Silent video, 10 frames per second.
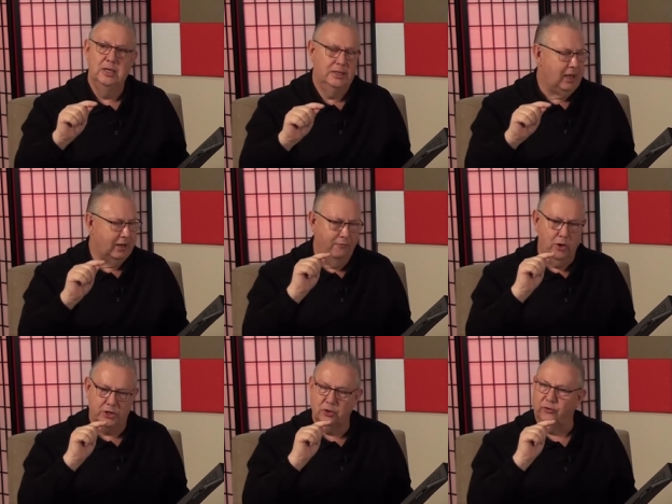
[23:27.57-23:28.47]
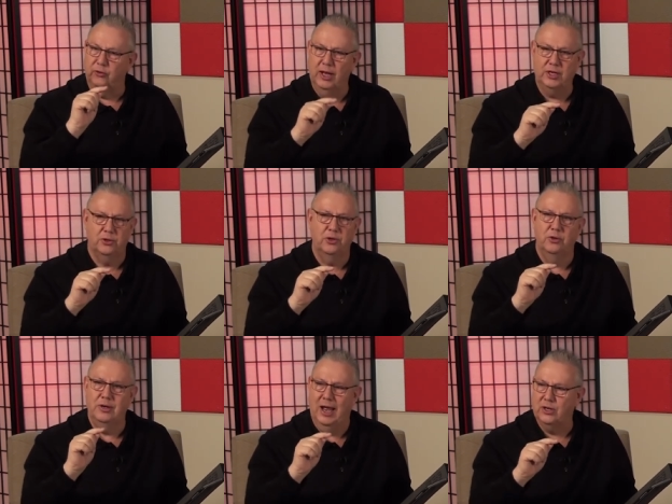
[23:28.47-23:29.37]
not of what your flesh or
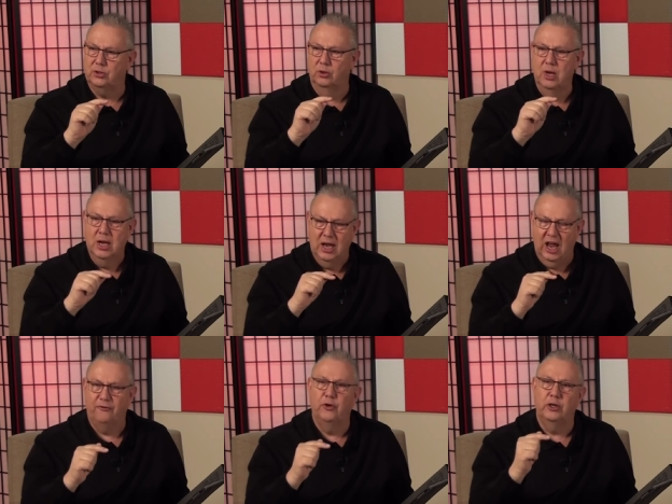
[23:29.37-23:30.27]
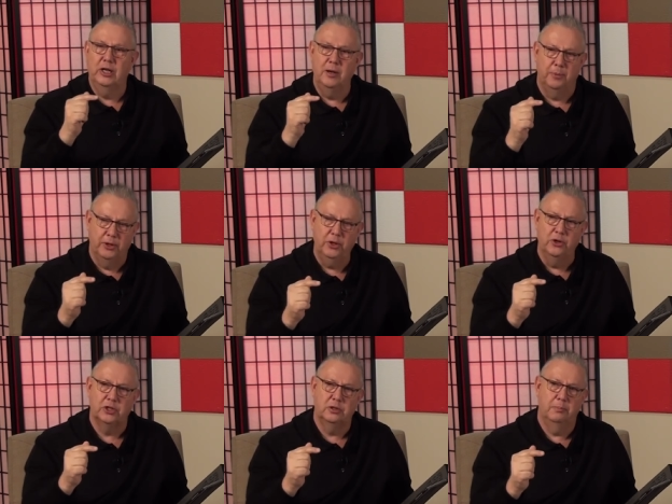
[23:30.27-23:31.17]
your natural effort can
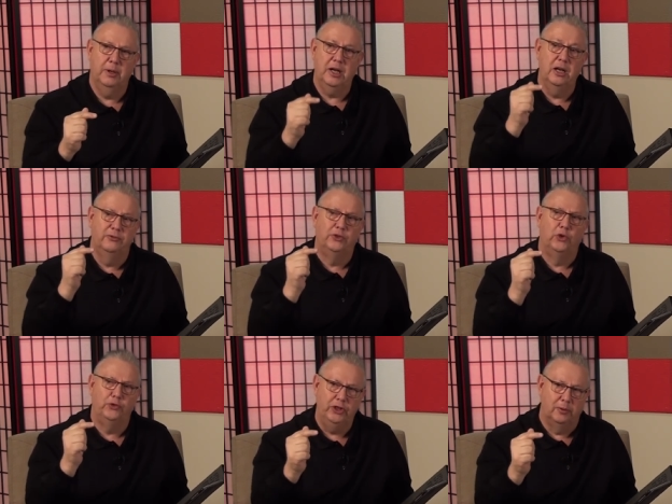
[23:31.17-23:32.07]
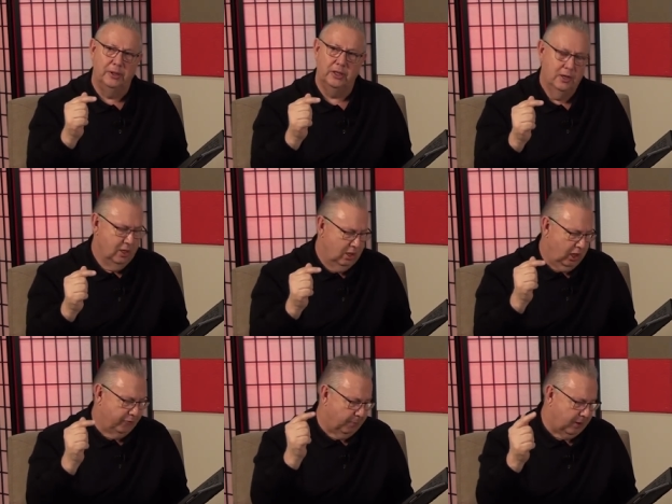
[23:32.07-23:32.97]
produce, but in fulfillment
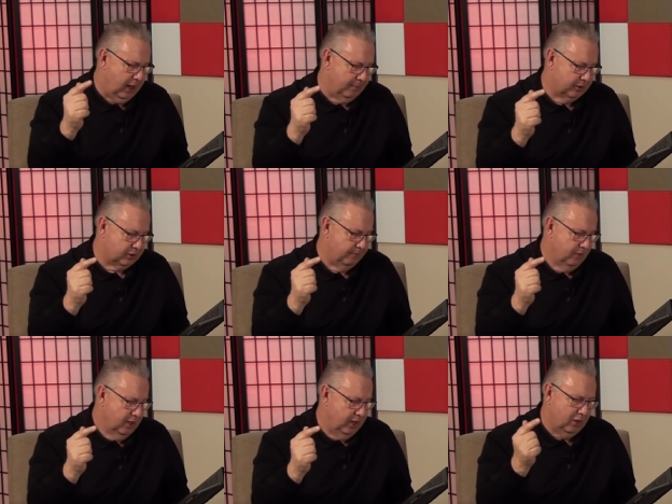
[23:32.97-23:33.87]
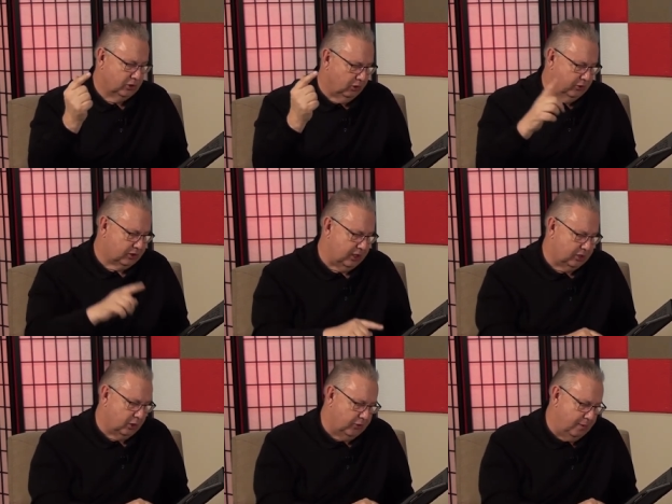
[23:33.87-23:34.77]
of the promise. He goes on to say,
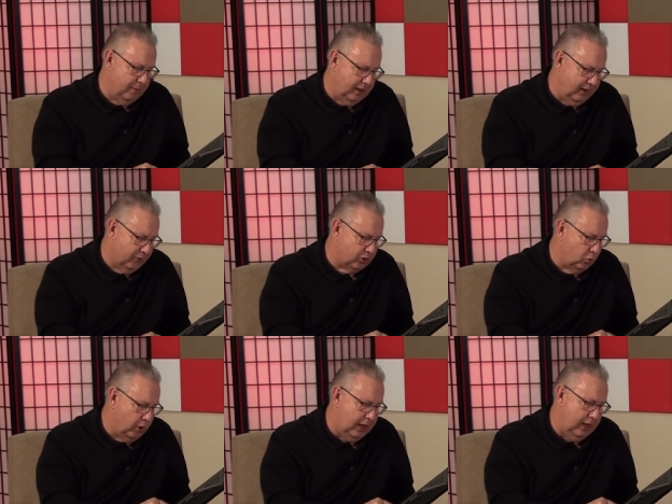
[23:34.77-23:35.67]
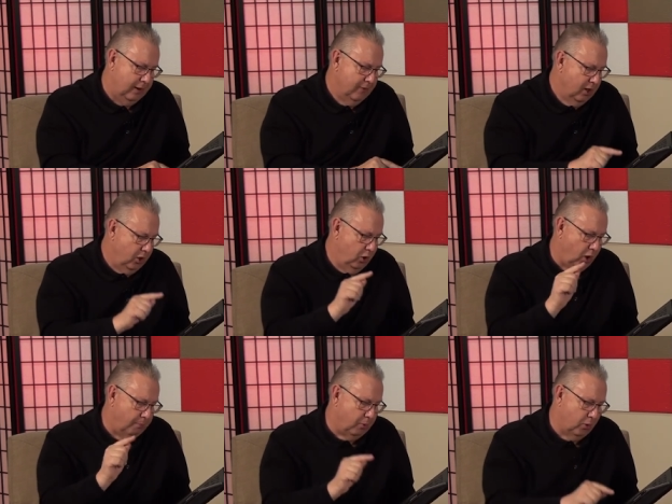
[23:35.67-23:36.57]
So then, believers, we who
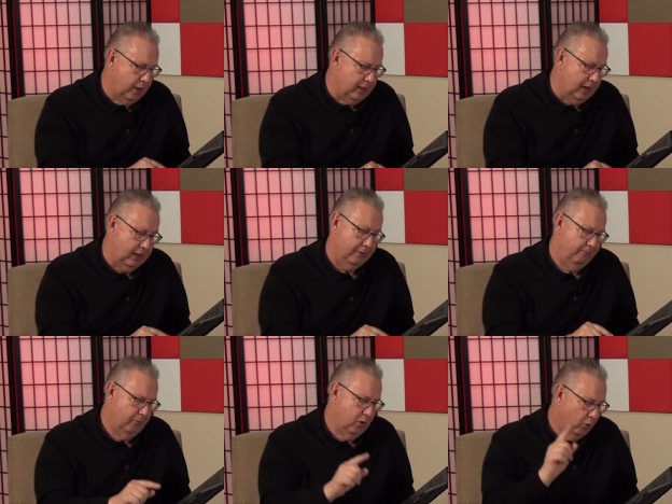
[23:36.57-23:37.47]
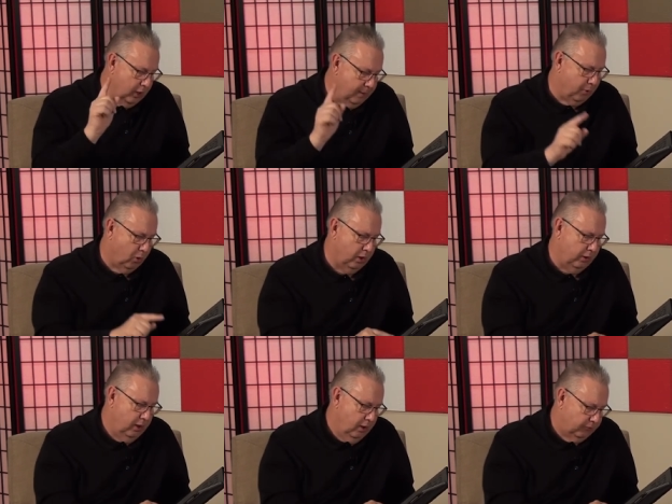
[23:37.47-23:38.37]
are born again,
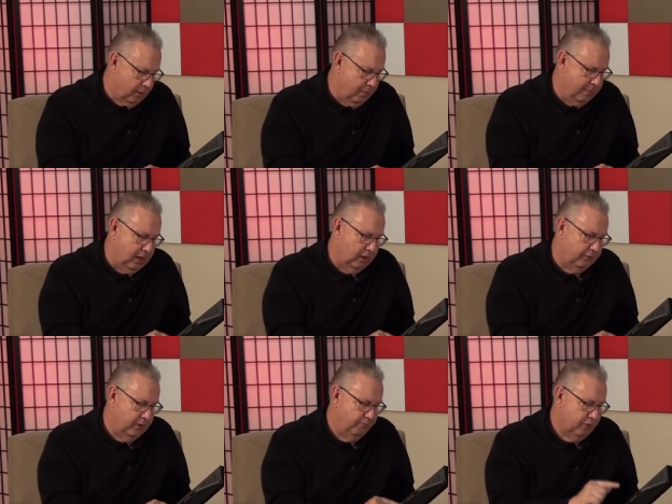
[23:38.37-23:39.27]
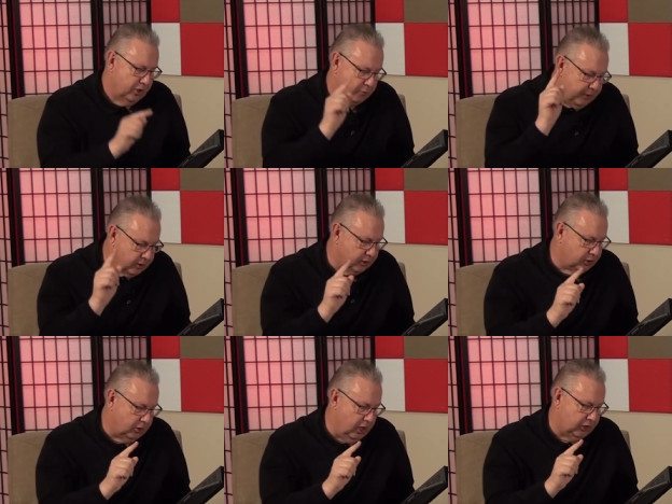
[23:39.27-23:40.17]
reborn from above, spiritually
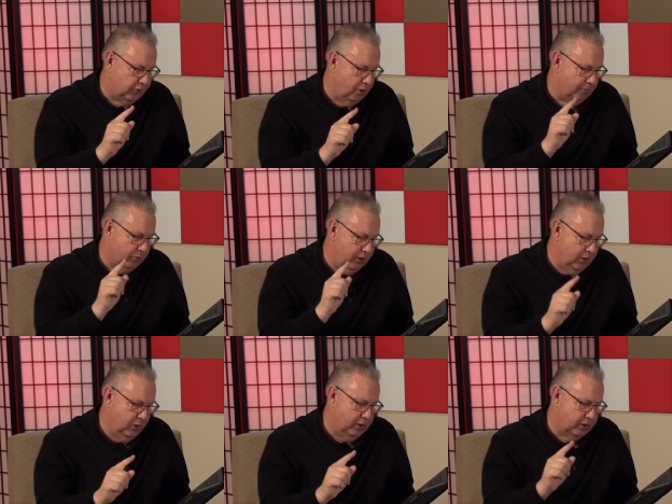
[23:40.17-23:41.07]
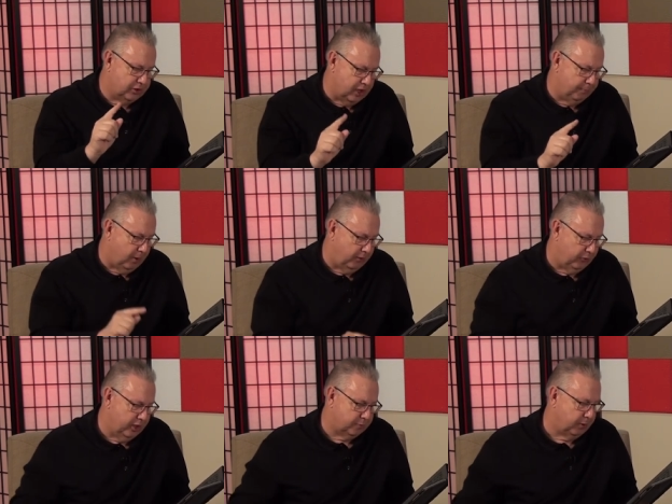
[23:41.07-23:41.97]
transformed, renewed, and set apart
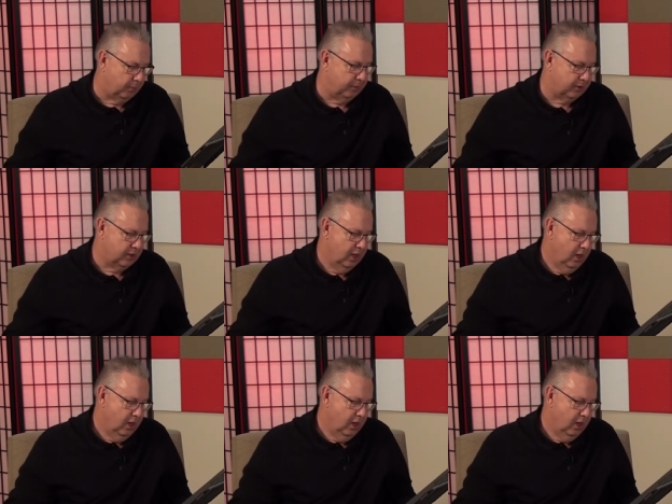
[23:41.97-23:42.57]
for his purpose,